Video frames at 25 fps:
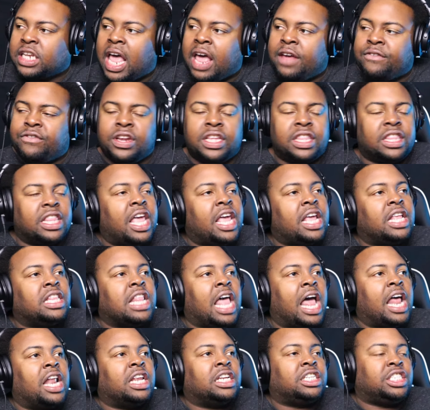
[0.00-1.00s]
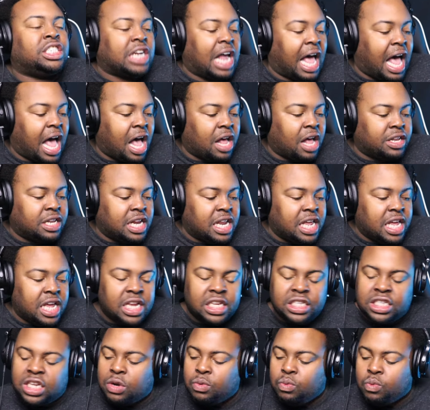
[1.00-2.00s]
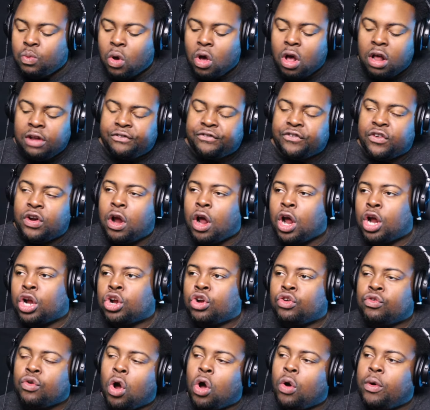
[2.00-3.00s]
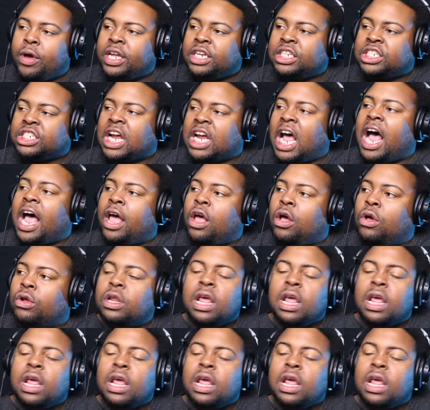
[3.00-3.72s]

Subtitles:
everything that a child needs and wants for a growing child?